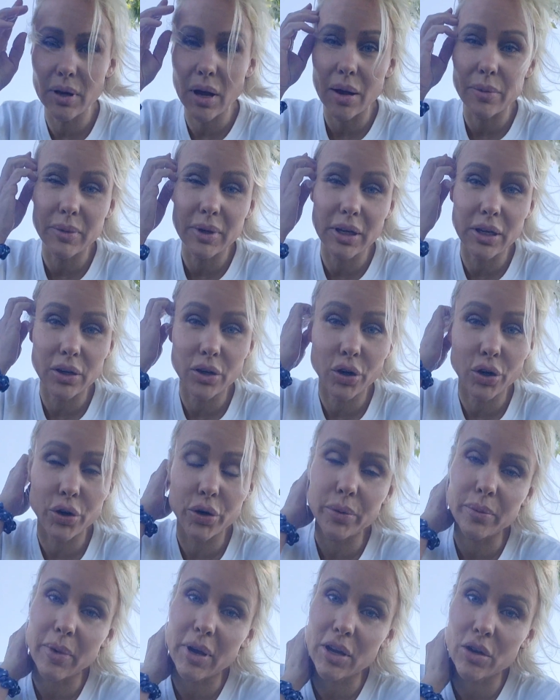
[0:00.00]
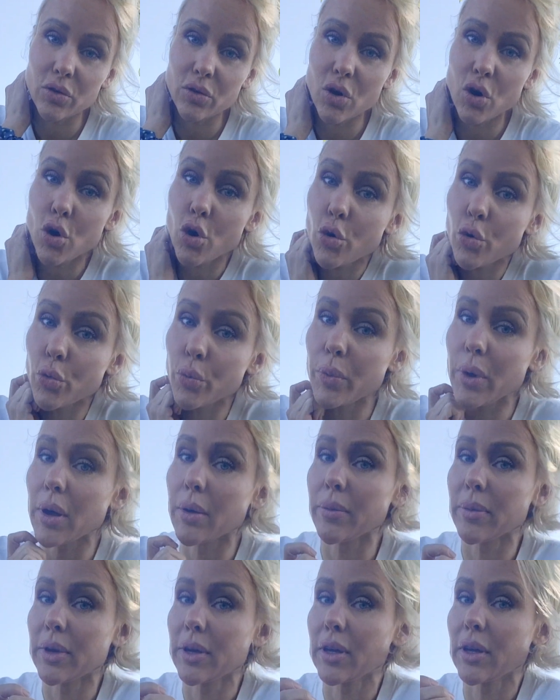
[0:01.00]
I'm being hurt in my own home,
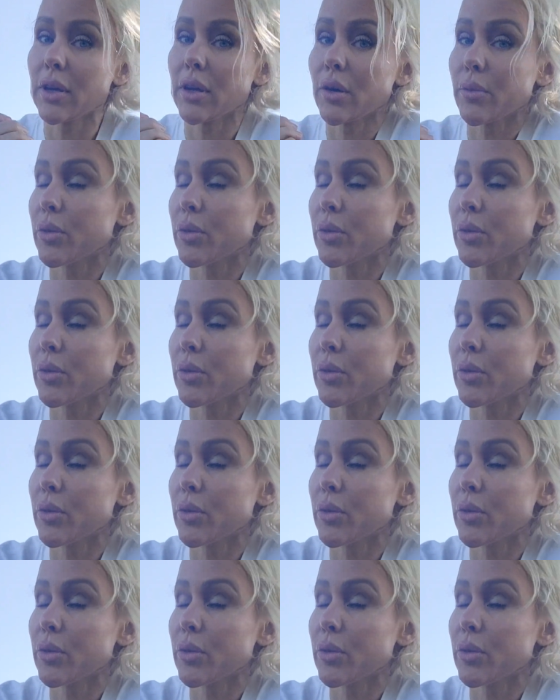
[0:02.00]
I'm being